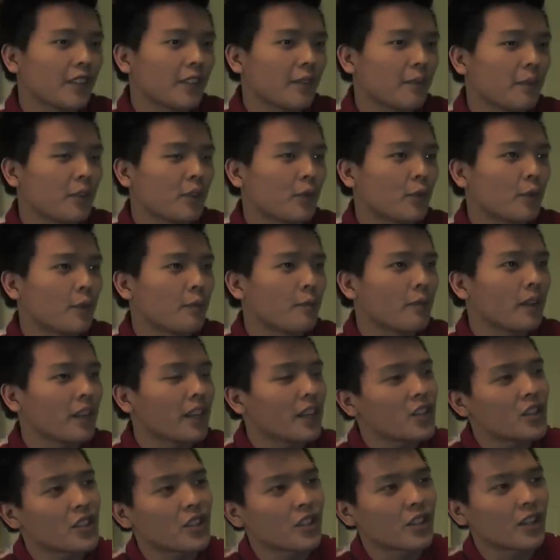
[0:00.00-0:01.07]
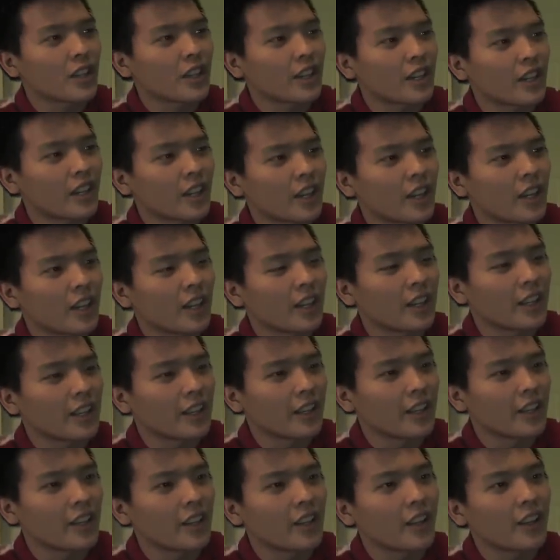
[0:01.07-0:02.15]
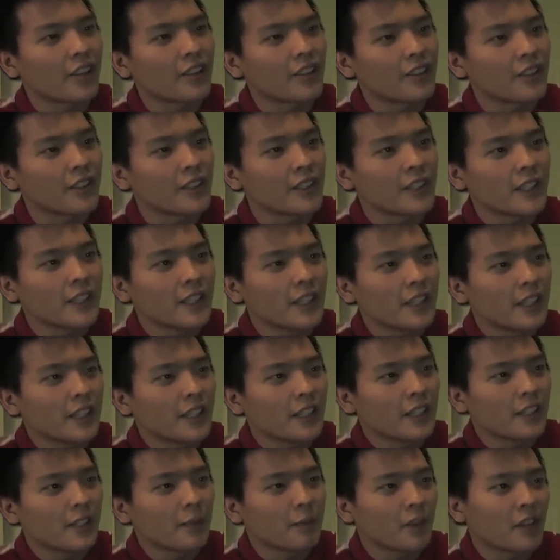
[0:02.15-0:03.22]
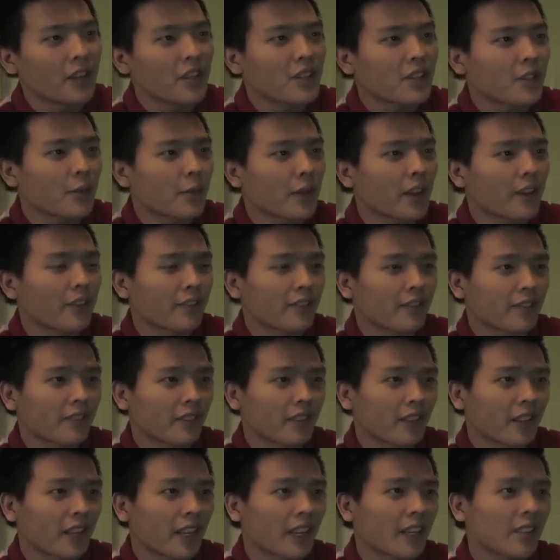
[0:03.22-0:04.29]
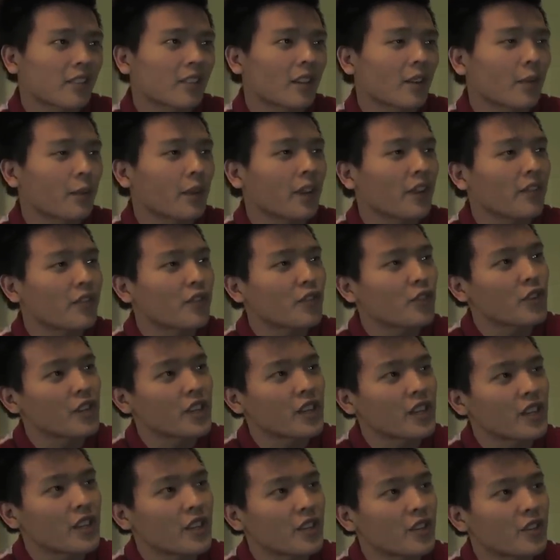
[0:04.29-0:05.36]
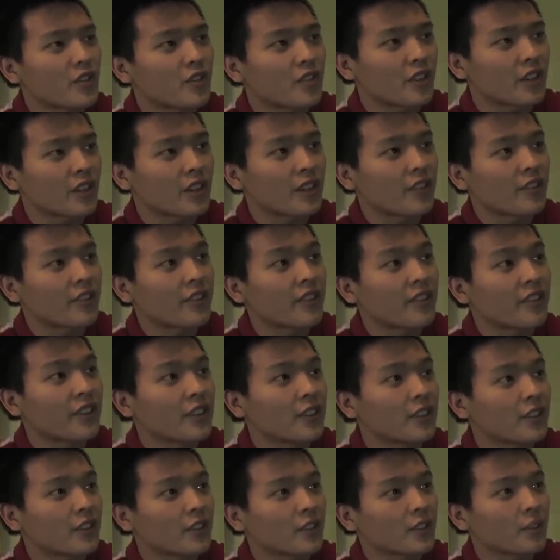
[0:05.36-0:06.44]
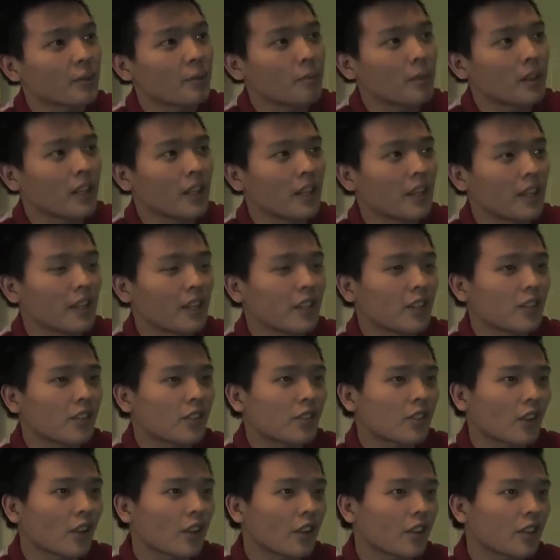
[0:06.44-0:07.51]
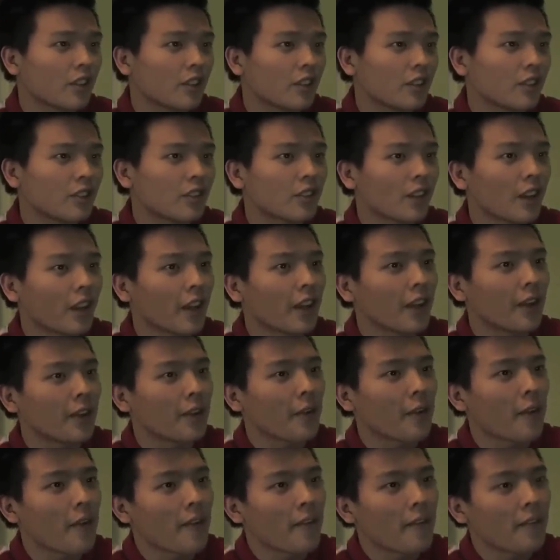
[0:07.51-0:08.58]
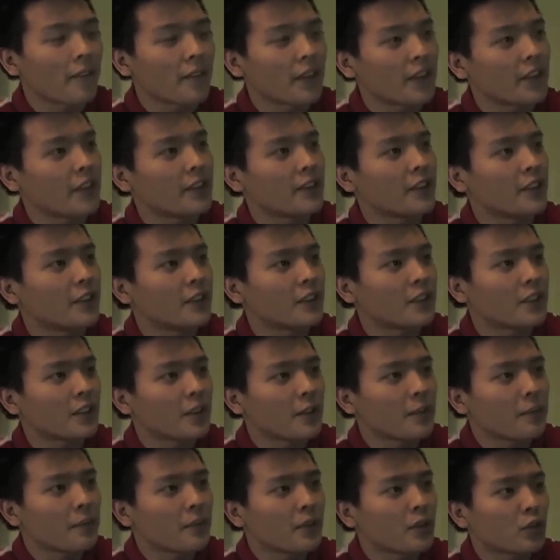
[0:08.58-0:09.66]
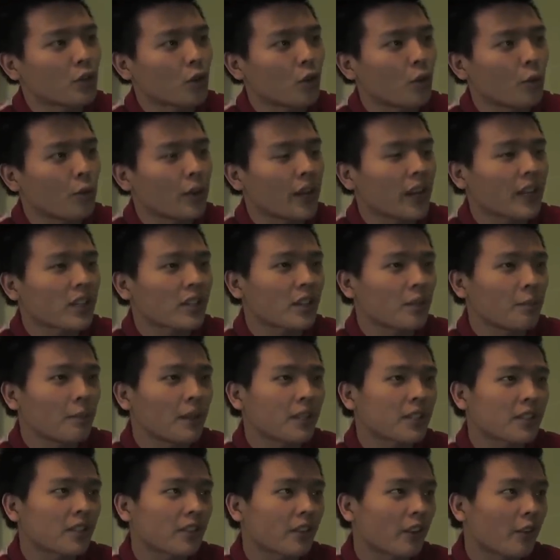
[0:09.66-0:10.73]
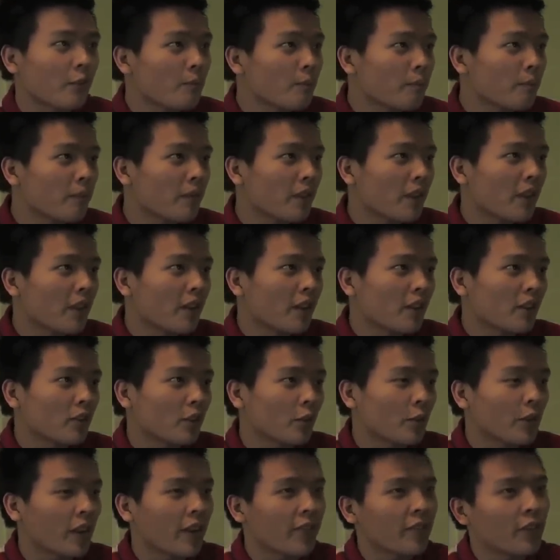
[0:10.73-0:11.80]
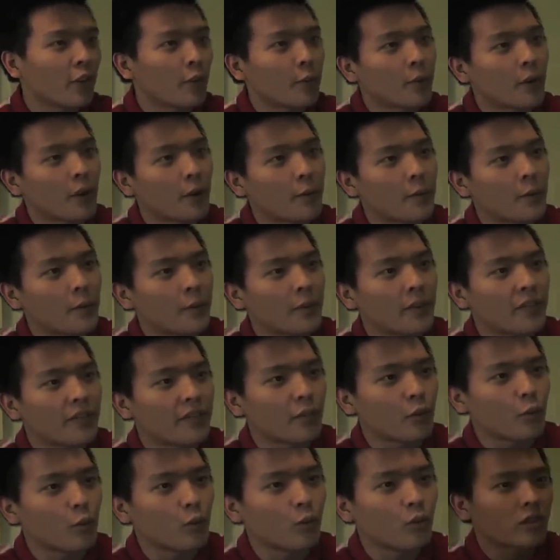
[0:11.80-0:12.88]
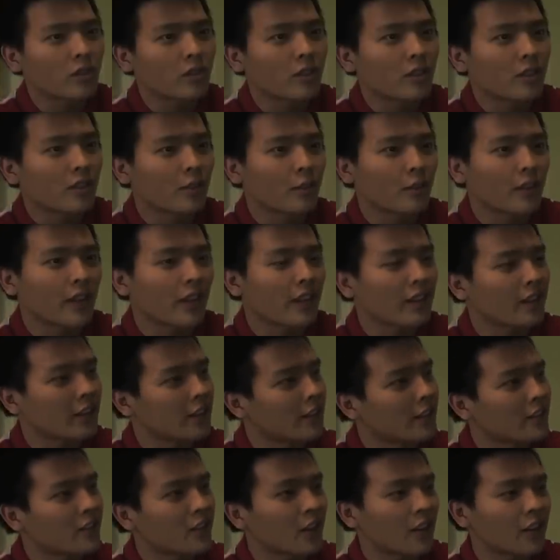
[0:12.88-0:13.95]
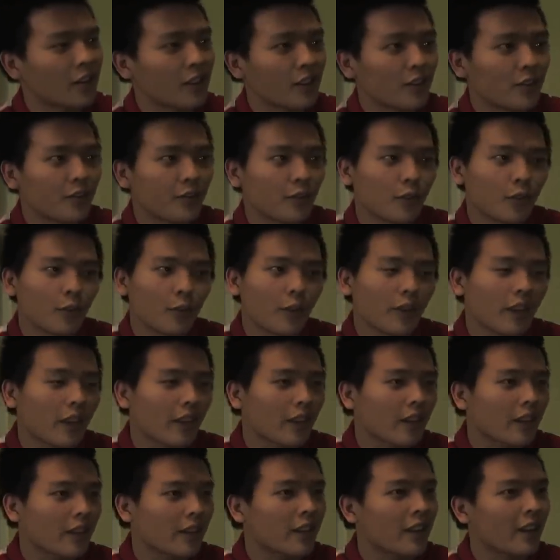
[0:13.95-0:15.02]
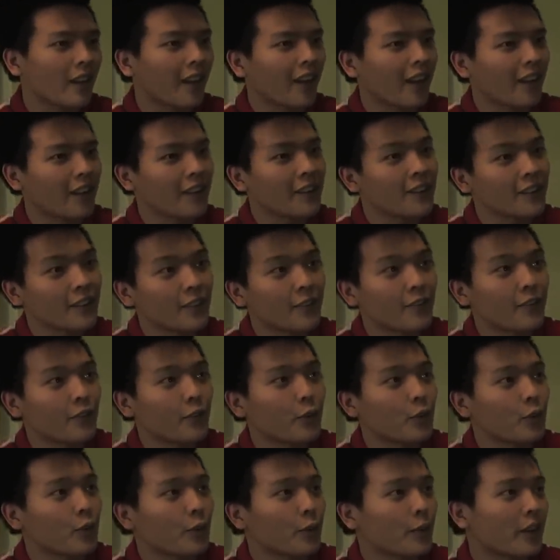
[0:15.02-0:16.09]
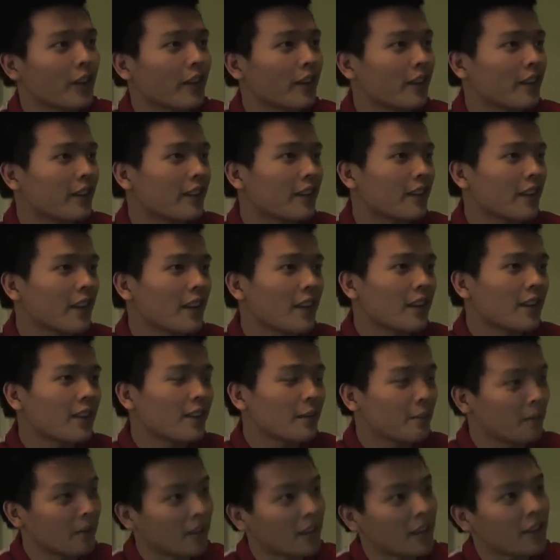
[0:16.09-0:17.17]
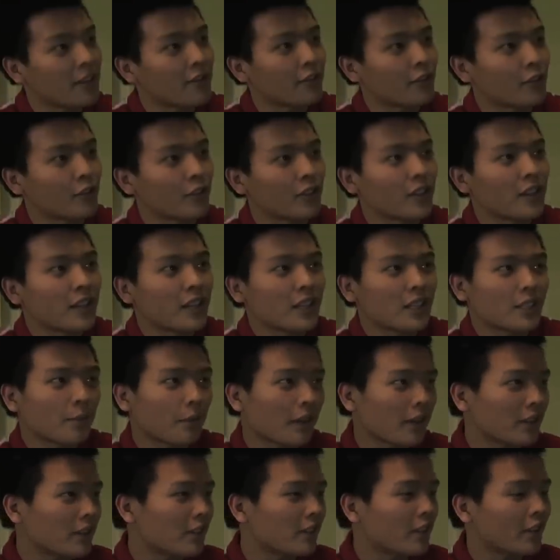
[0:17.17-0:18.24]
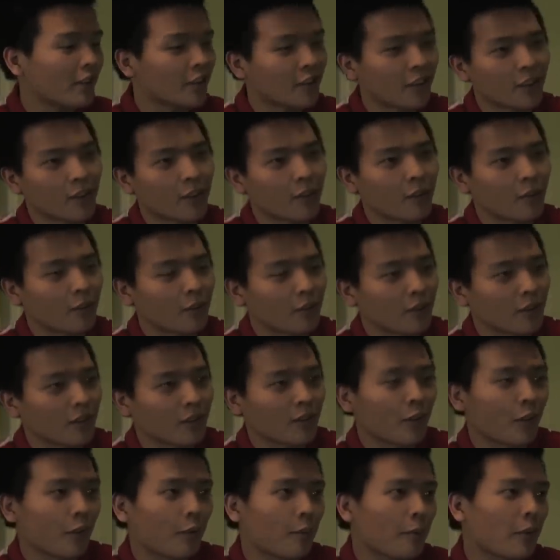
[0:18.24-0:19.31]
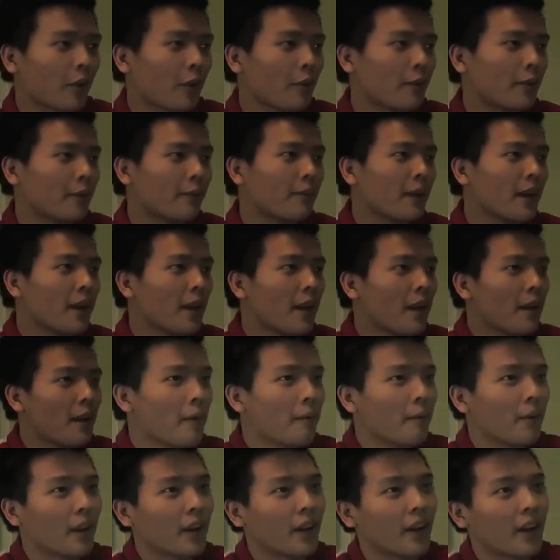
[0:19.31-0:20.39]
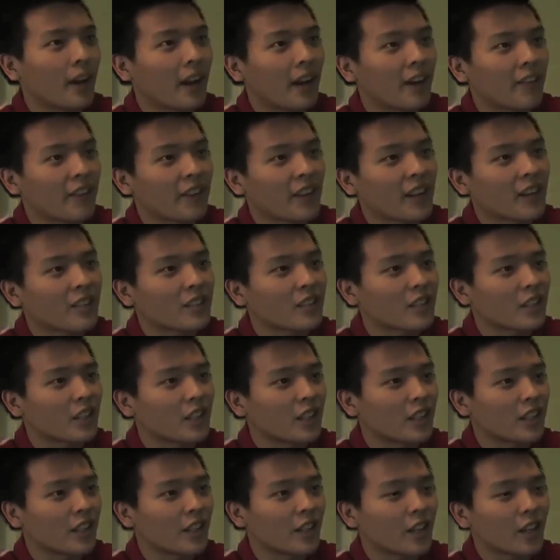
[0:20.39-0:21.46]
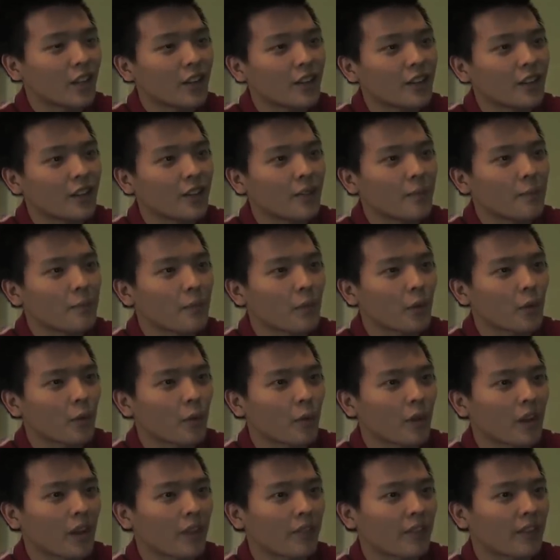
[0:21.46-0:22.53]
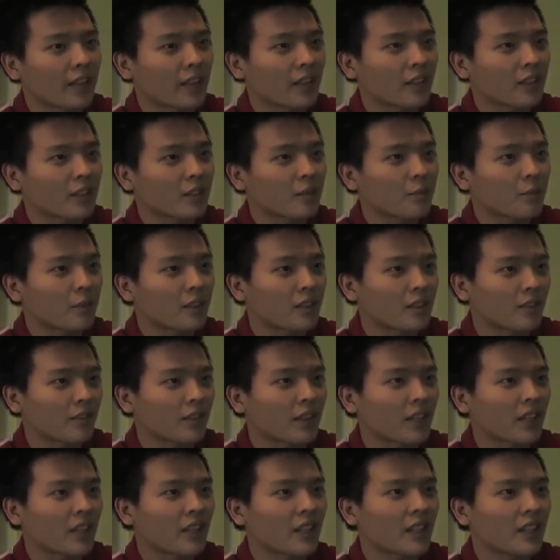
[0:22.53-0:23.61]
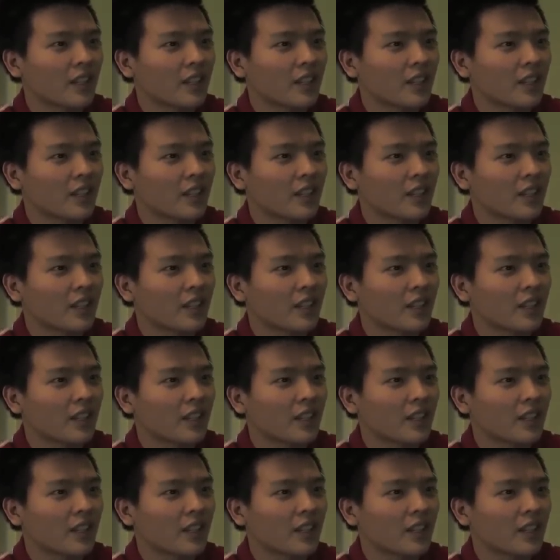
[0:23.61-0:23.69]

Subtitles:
between Malaysia and in London, in Malaysia we have, like I said, we have three different races: Malay, Chinese, and the Indians. So we actually mix around. So we have no problem with foods. We can eat Chinese food, we can eat Indian food, we can eat the Malay food. Spicy or not, it's no problem. But I realized in London, we have like specific